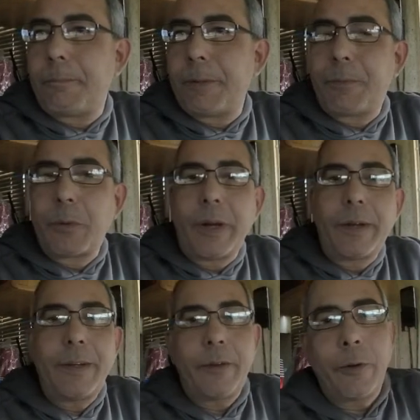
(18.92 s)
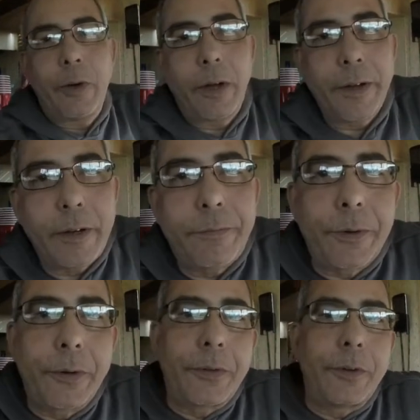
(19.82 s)
Before I go on any
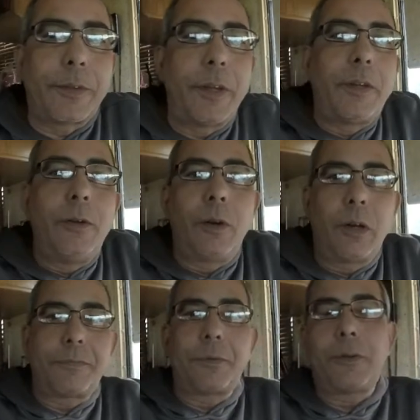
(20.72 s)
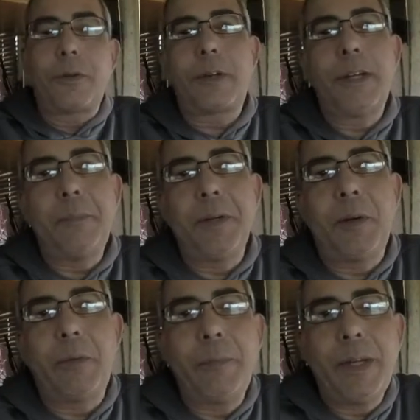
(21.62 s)
further, thank you all for keeping
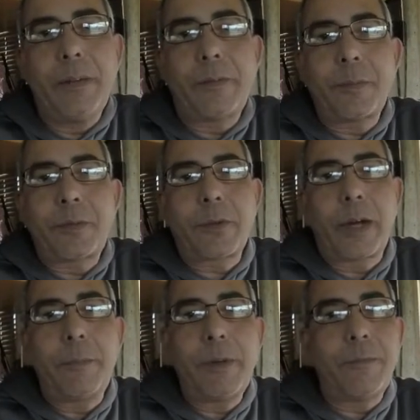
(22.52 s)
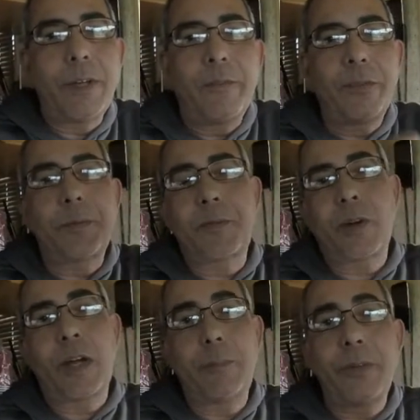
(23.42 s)
up with me and subscribing. If you haven't
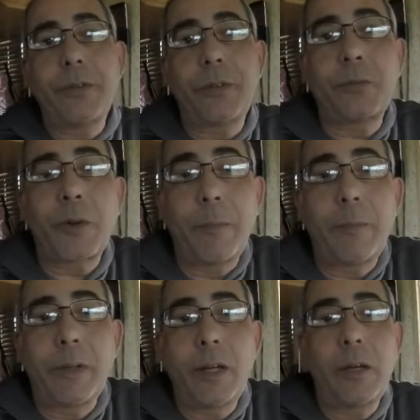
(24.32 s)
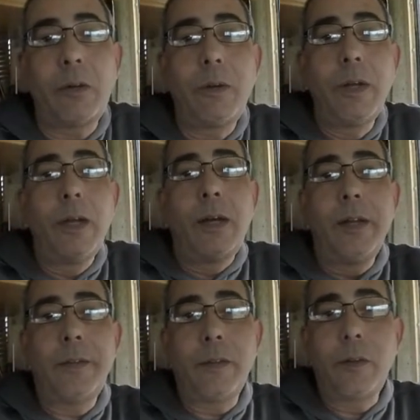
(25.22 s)
subscribed, please subscribe below.
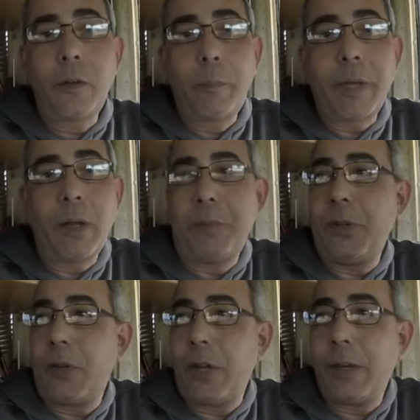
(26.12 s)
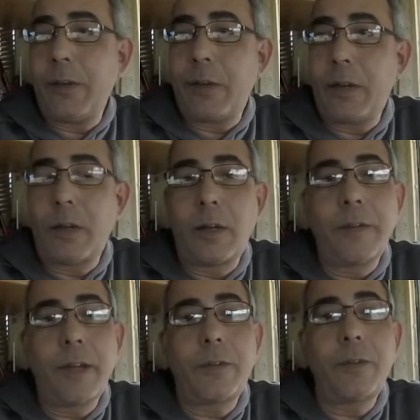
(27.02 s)
Hit the little bell behind
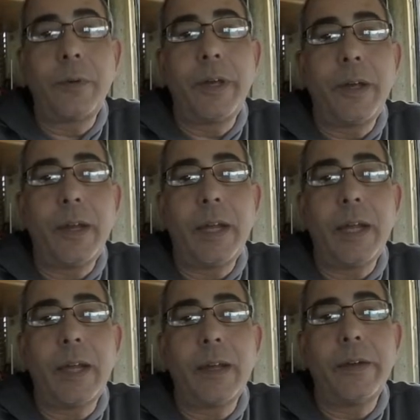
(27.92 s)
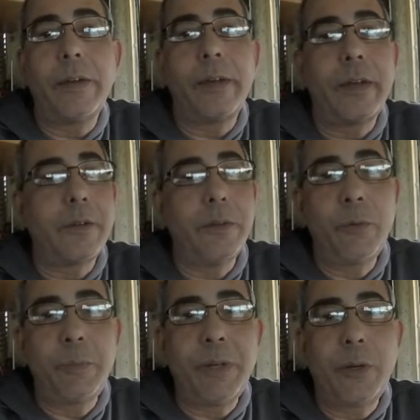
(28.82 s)
next to it, and you
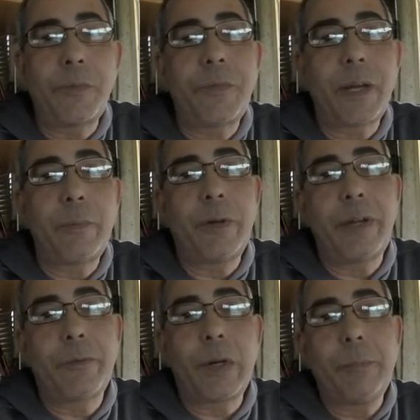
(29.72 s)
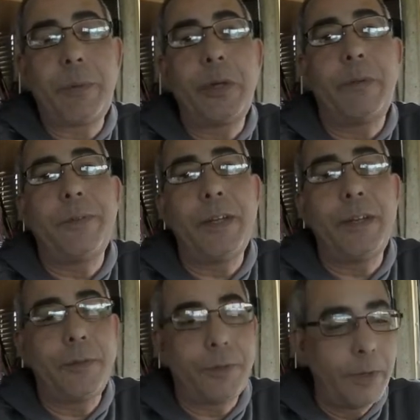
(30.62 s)
will be notified whenever I put up
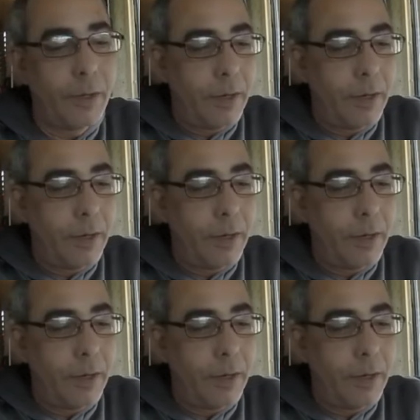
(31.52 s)
videos.